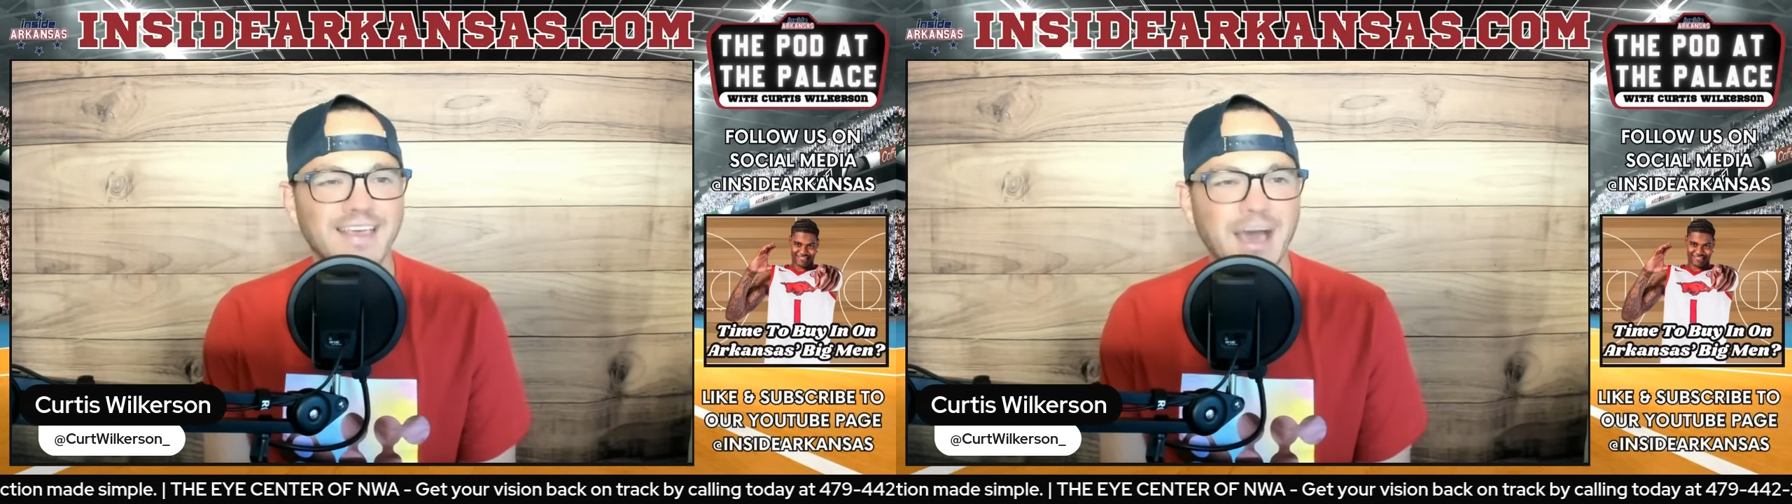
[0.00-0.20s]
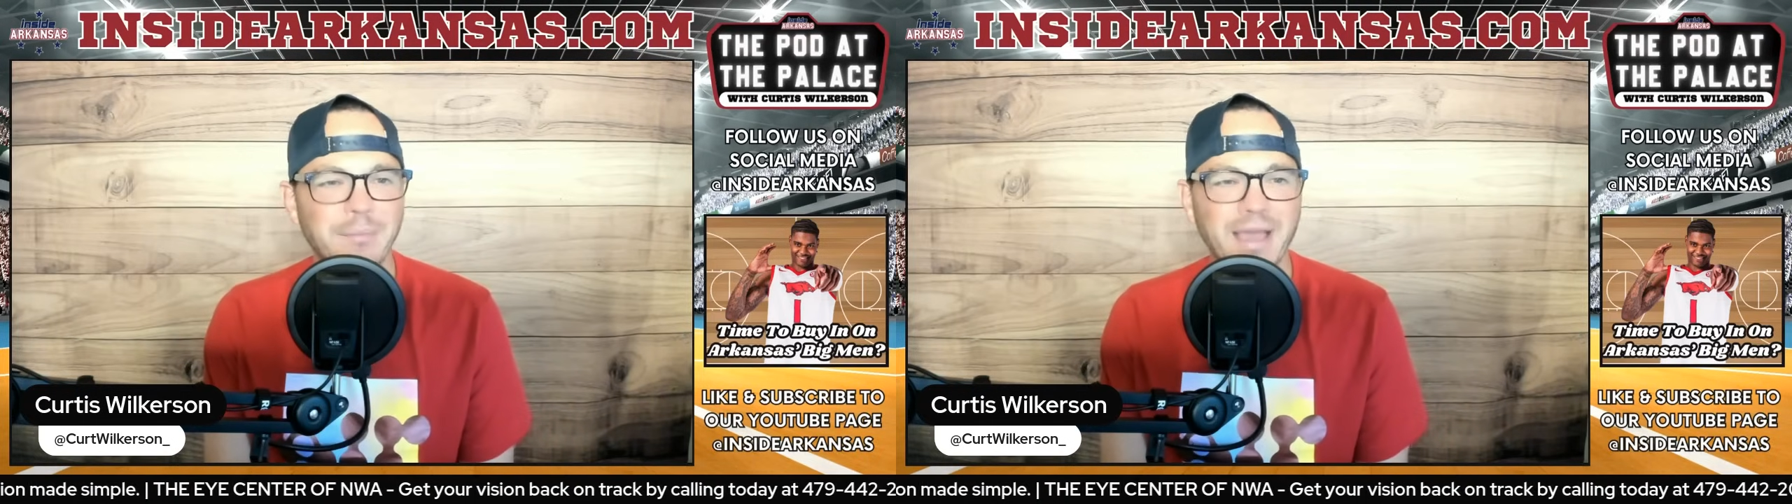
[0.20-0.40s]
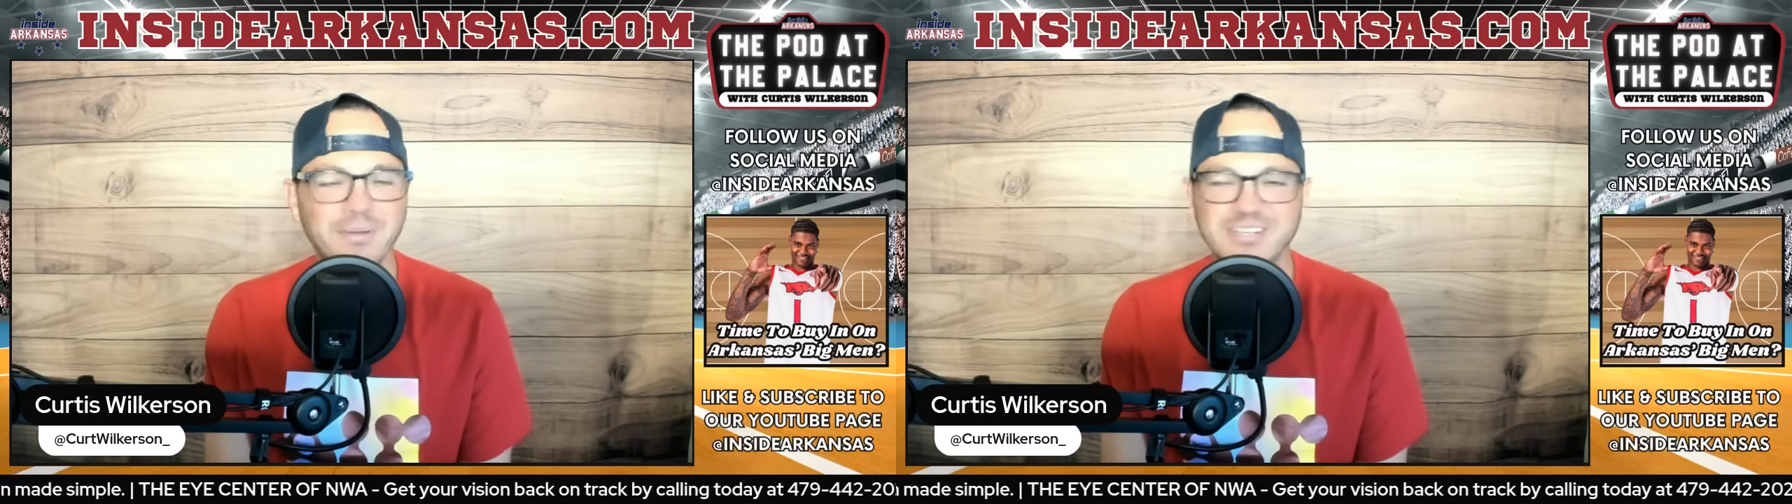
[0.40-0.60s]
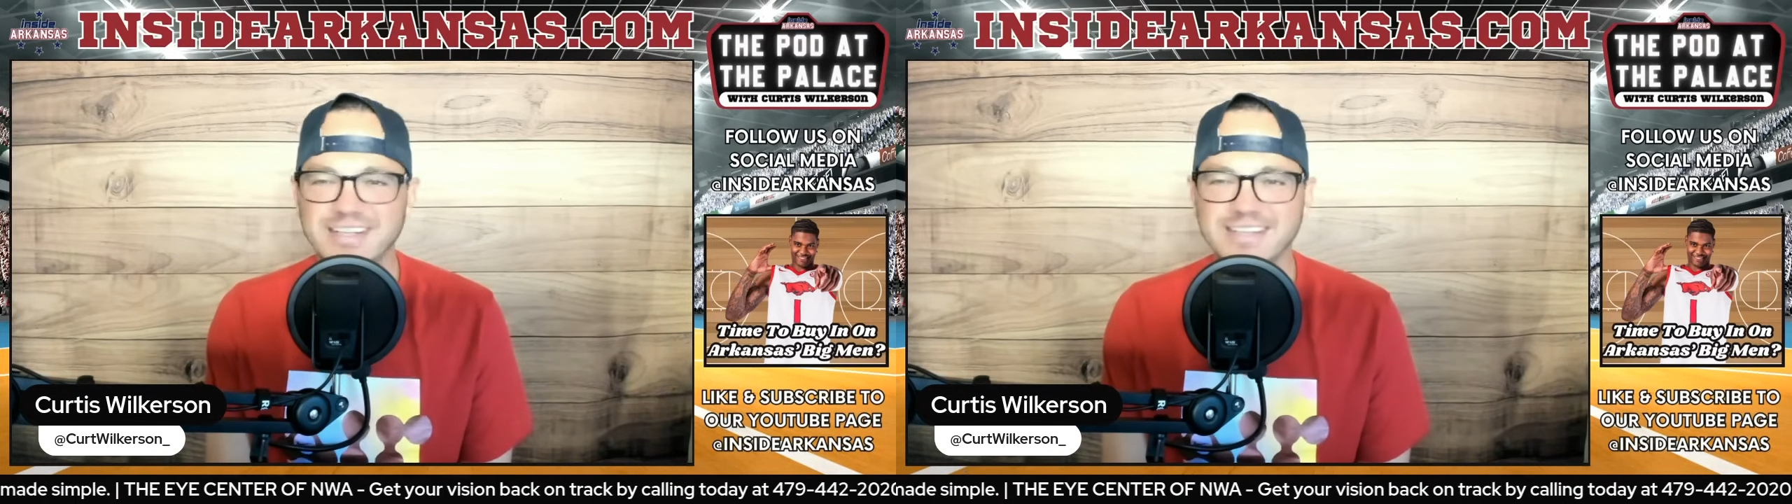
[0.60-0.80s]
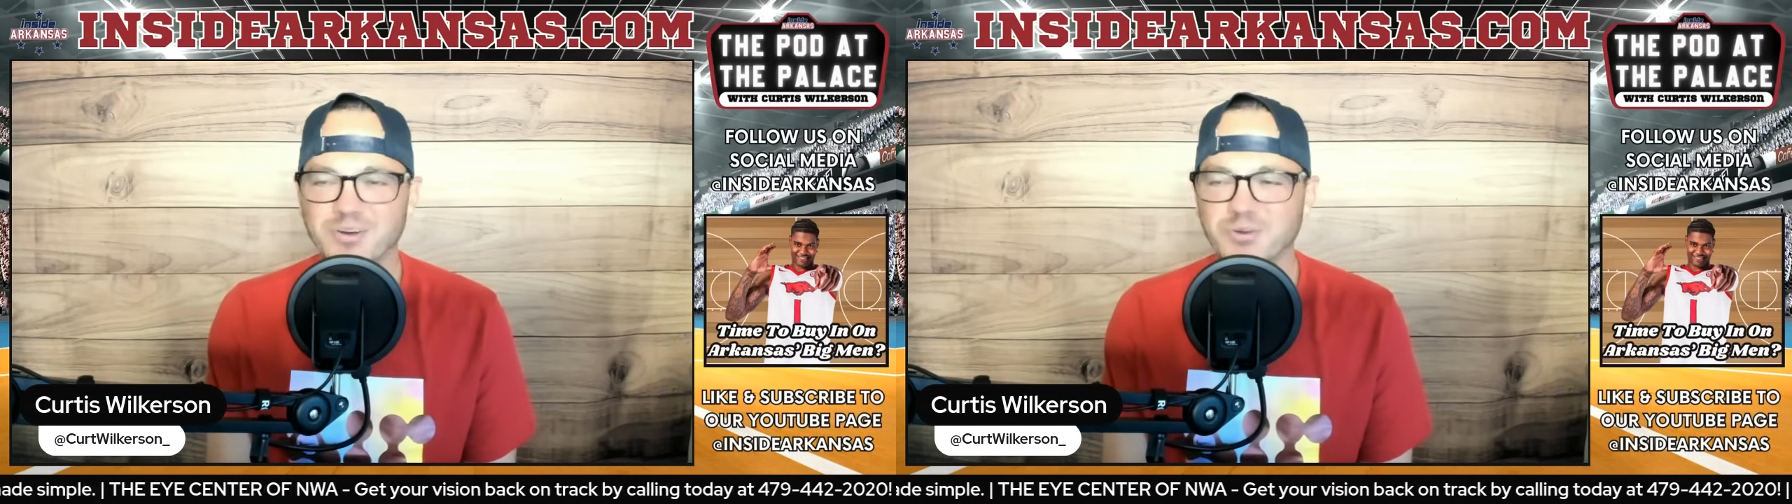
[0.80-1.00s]
by a bunch
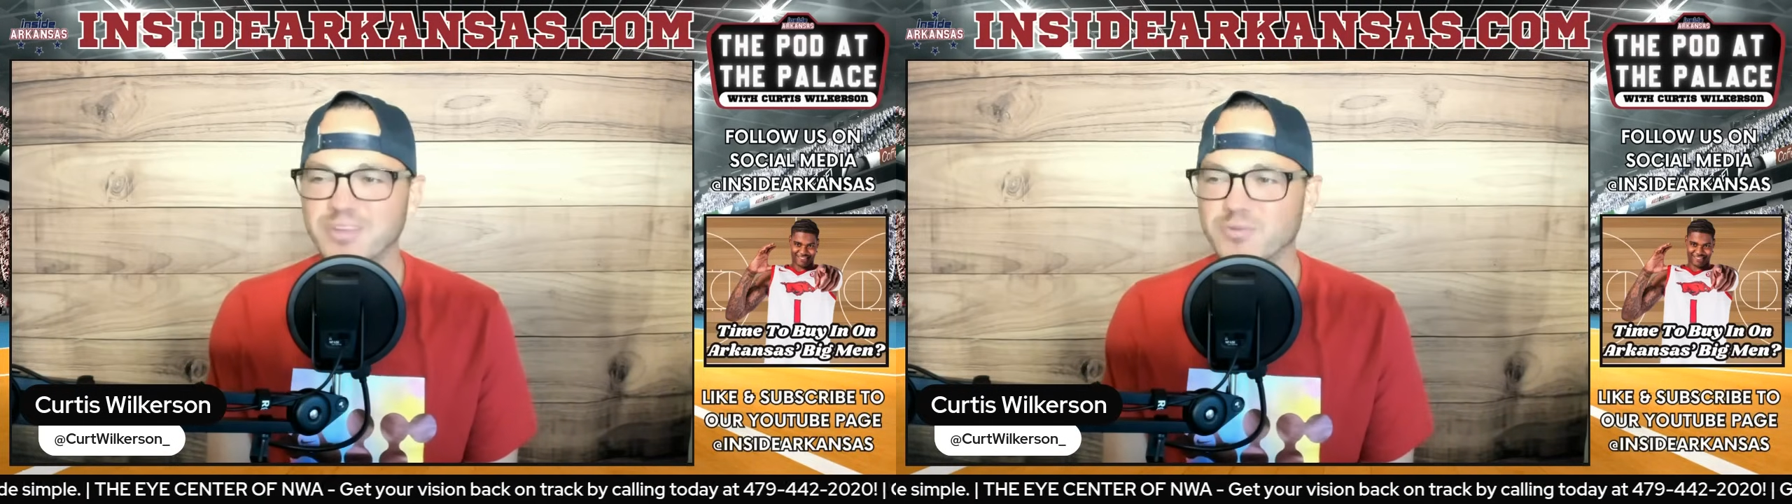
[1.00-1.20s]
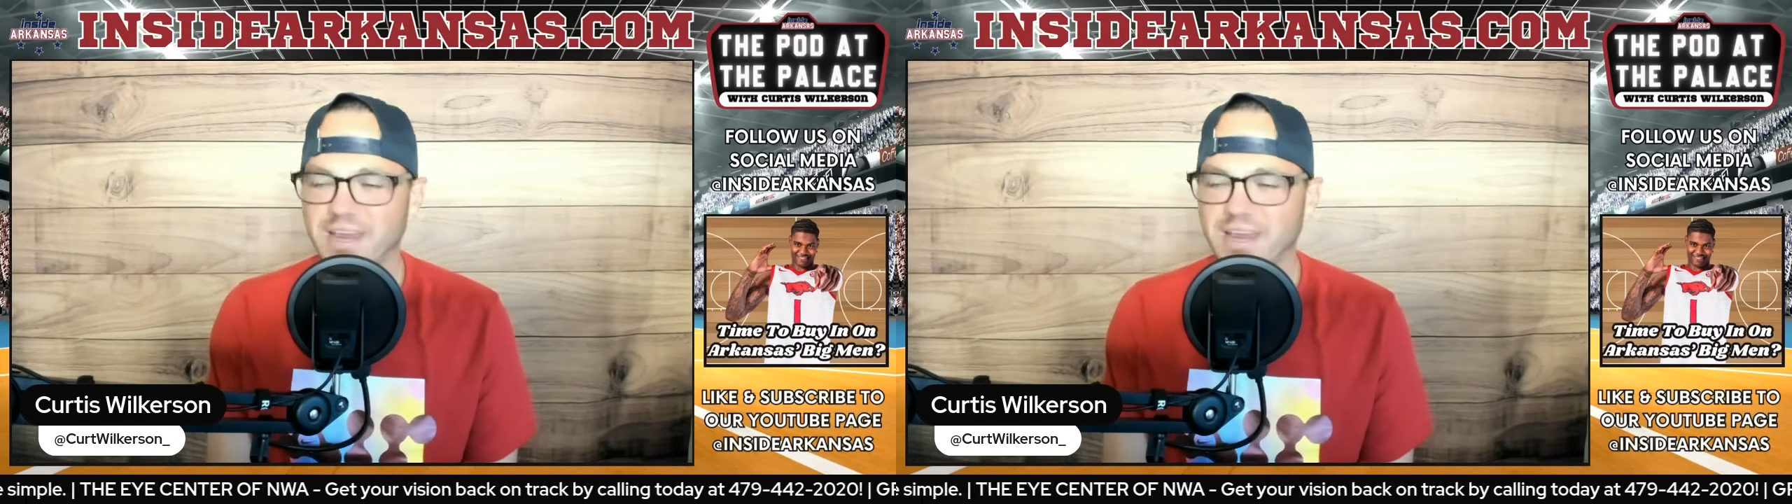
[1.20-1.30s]
of these early